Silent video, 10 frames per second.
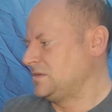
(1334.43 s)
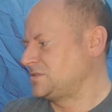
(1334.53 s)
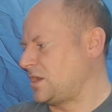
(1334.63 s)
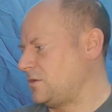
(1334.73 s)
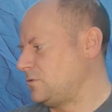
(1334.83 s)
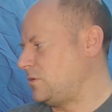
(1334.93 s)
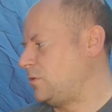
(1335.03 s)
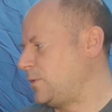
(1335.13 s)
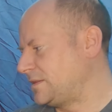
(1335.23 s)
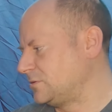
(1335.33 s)
So
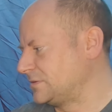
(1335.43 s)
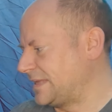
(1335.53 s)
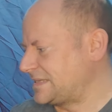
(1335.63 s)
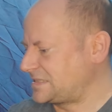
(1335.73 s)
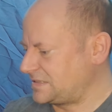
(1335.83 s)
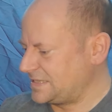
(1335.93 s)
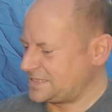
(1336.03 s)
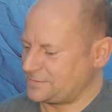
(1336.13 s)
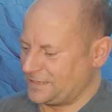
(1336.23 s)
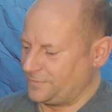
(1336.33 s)
with all this
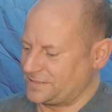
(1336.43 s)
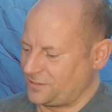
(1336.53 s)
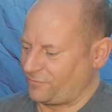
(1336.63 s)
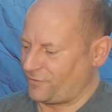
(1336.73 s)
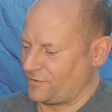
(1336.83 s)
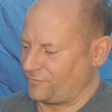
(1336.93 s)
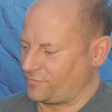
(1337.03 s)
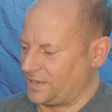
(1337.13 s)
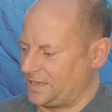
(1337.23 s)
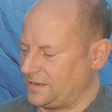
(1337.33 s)
is a little bit too firm
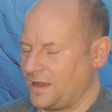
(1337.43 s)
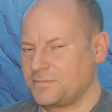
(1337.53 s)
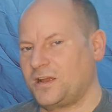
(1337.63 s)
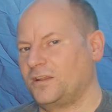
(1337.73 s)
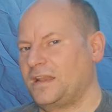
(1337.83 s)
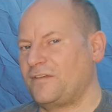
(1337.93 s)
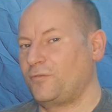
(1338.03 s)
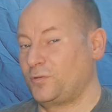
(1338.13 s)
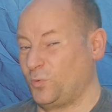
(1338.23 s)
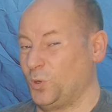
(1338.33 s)
for me. I'm kind of left
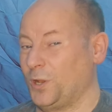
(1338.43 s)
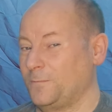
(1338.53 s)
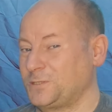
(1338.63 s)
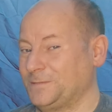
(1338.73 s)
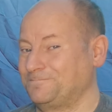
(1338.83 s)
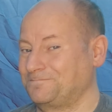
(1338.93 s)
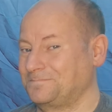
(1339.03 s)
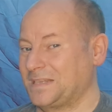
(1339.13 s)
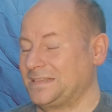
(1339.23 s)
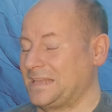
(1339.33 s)
with one option.
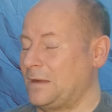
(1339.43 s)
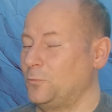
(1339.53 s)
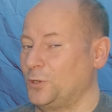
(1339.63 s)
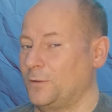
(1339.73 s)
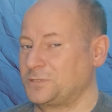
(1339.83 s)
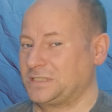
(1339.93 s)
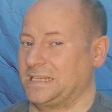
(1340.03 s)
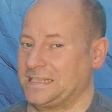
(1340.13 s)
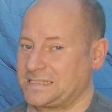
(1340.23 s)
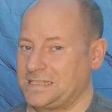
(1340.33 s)
And that one option
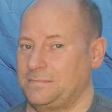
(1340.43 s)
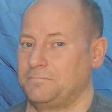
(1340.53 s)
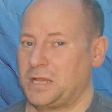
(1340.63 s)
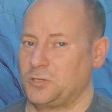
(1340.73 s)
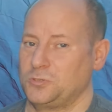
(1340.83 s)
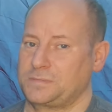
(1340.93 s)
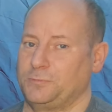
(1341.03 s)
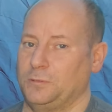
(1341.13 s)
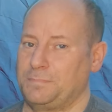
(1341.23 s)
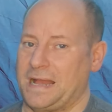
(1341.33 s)
is my
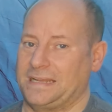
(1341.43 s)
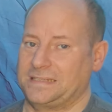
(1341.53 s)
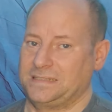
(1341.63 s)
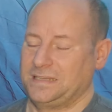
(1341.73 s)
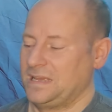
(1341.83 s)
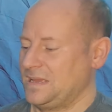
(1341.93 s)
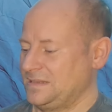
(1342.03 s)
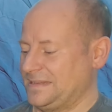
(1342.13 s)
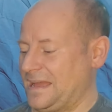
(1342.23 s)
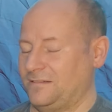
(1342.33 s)
U-Sport pad.
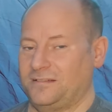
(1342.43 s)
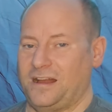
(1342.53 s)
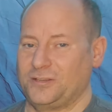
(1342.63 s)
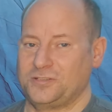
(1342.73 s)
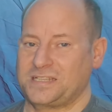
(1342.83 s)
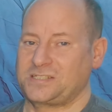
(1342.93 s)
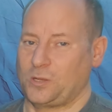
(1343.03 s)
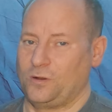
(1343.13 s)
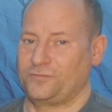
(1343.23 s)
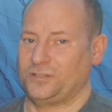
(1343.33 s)
Now, I use this
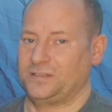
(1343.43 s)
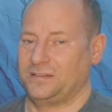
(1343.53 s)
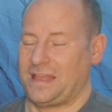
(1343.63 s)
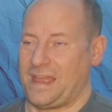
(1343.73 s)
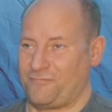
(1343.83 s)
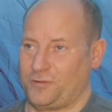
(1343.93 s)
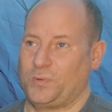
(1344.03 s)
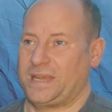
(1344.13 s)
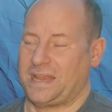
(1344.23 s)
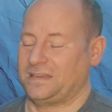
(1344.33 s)
so often, every
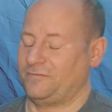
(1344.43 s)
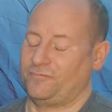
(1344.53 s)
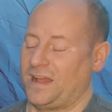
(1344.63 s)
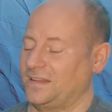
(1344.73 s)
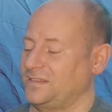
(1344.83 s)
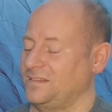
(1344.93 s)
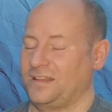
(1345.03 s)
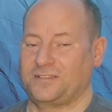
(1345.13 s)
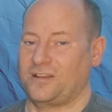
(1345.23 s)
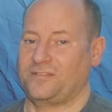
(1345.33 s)
weekend in fact,
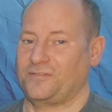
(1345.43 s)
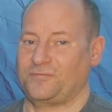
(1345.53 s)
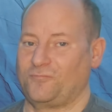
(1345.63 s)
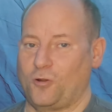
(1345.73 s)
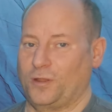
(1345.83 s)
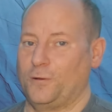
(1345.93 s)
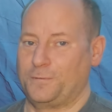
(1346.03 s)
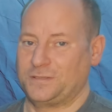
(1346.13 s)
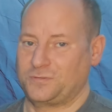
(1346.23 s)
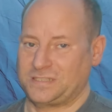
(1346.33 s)
I don't even roll it
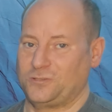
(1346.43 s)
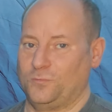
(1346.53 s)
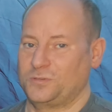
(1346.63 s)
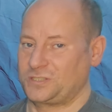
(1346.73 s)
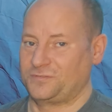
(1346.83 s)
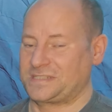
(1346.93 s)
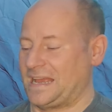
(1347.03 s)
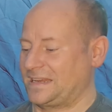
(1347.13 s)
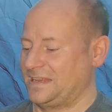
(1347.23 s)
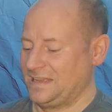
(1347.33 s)
up into its normal stuff
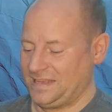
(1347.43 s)
sack.